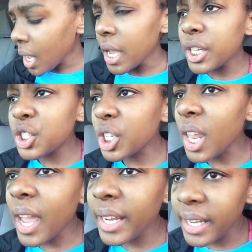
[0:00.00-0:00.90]
It's
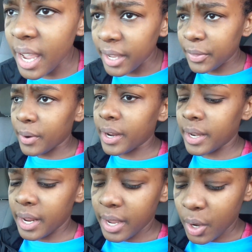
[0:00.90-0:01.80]
July 9th right
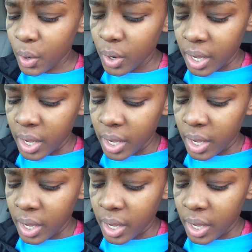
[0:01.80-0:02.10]
now.